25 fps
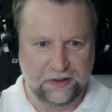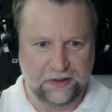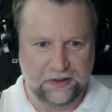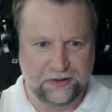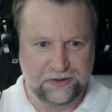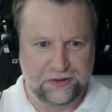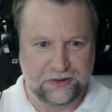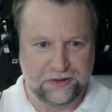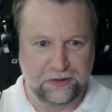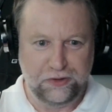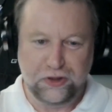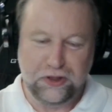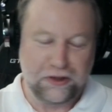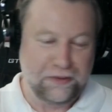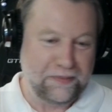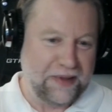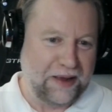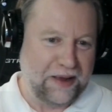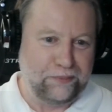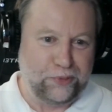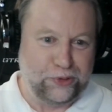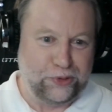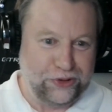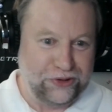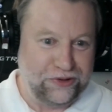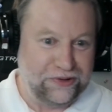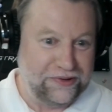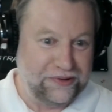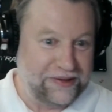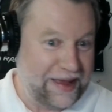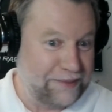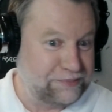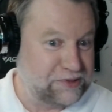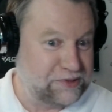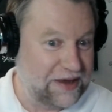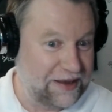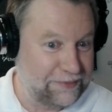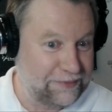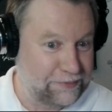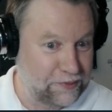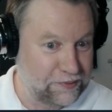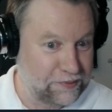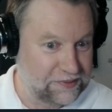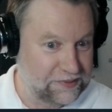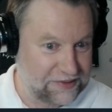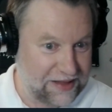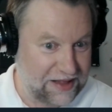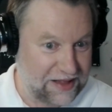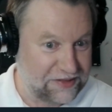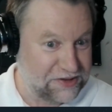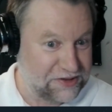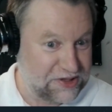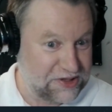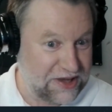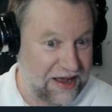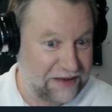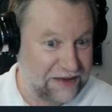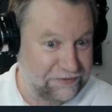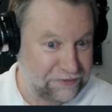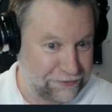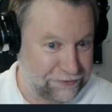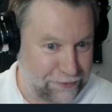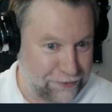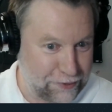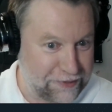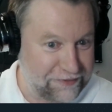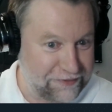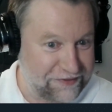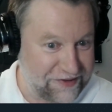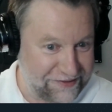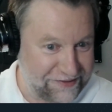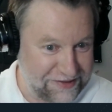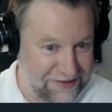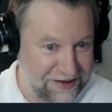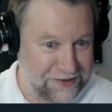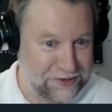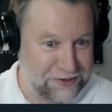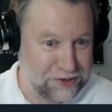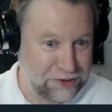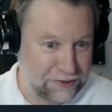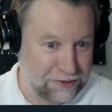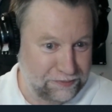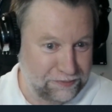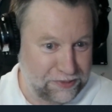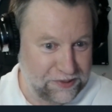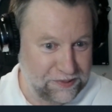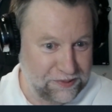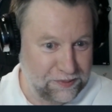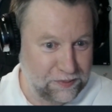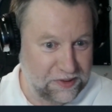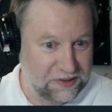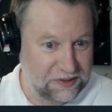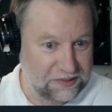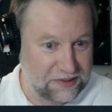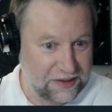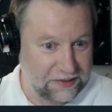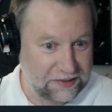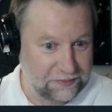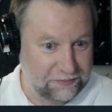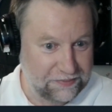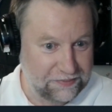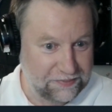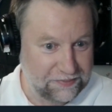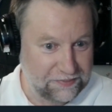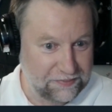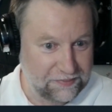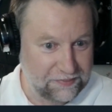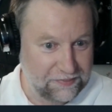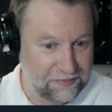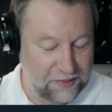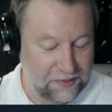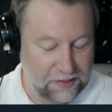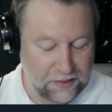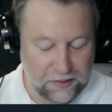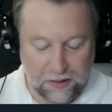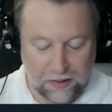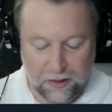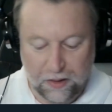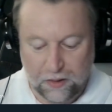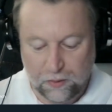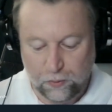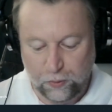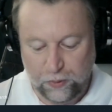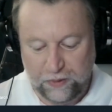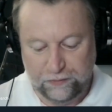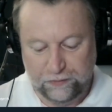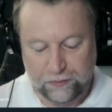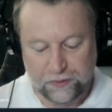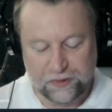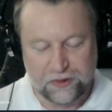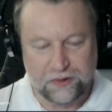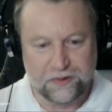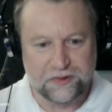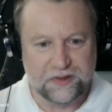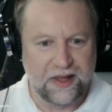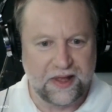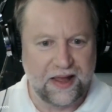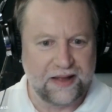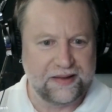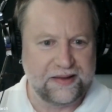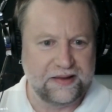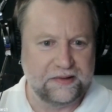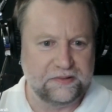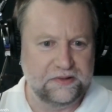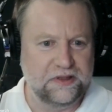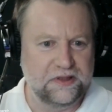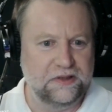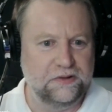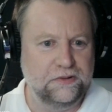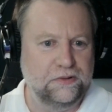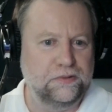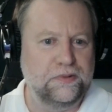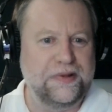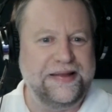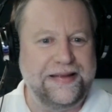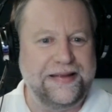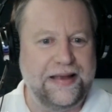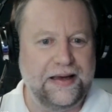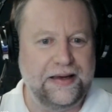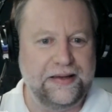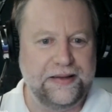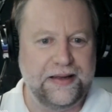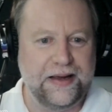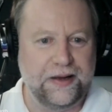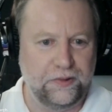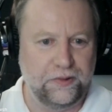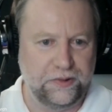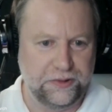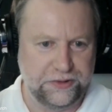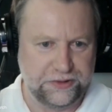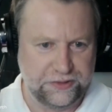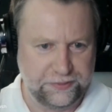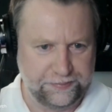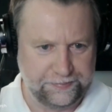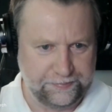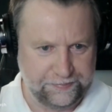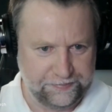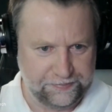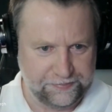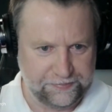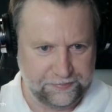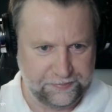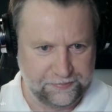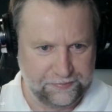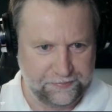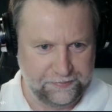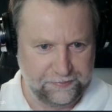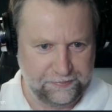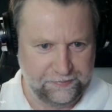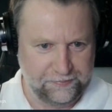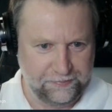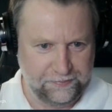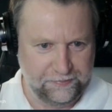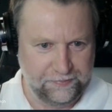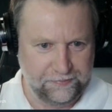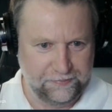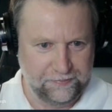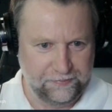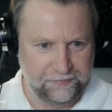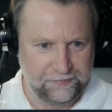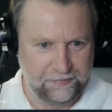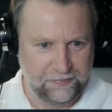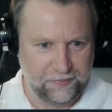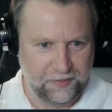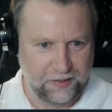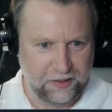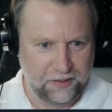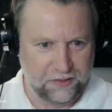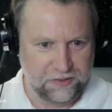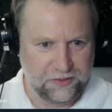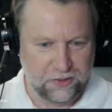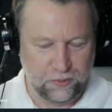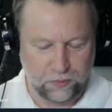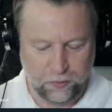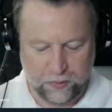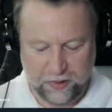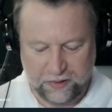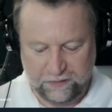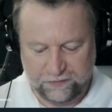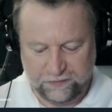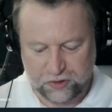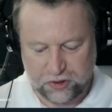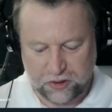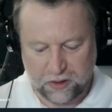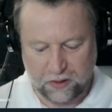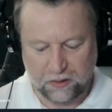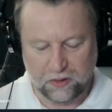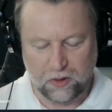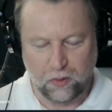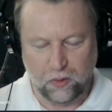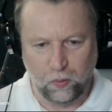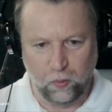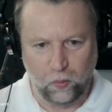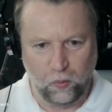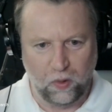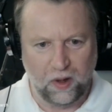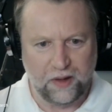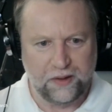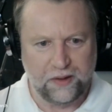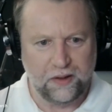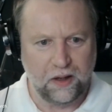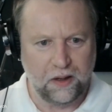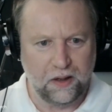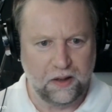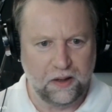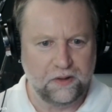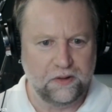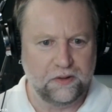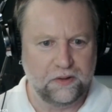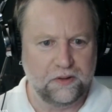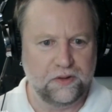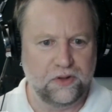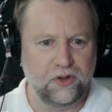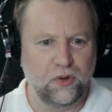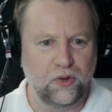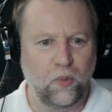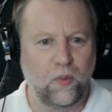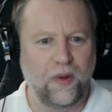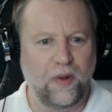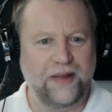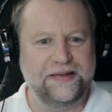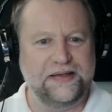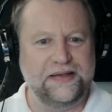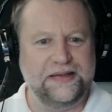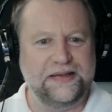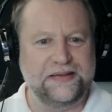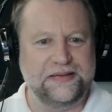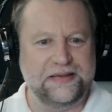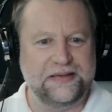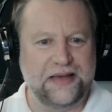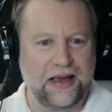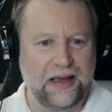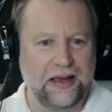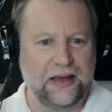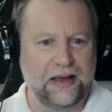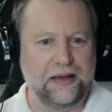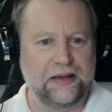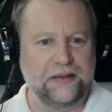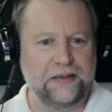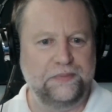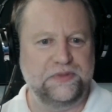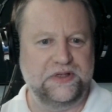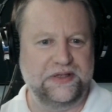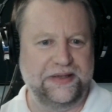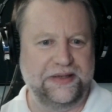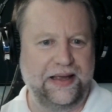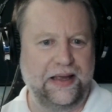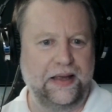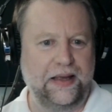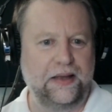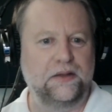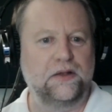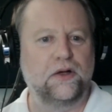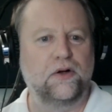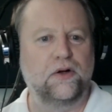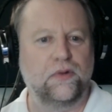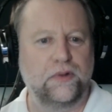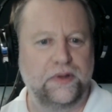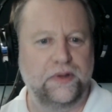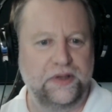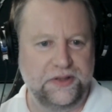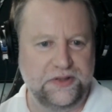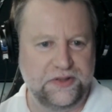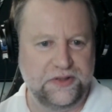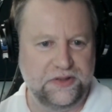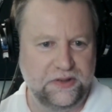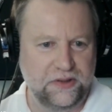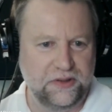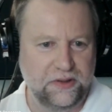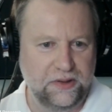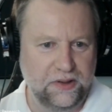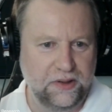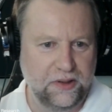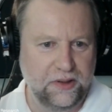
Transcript: So you don't mind putting your laptop on the side for 45 days to compute one thing. We've reduced that to 9 hours. So we've shown a 120 times increase